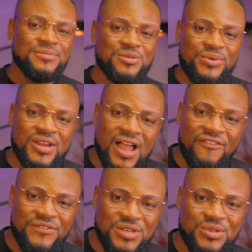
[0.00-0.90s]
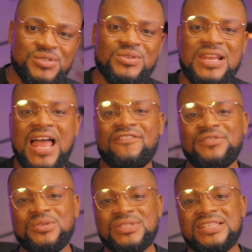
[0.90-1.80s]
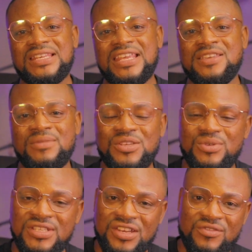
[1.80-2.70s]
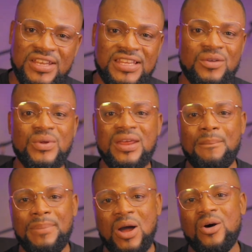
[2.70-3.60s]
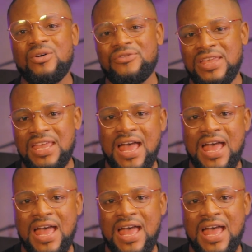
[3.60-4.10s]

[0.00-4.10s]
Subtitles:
time to bring our video to life using the image we generated with the power of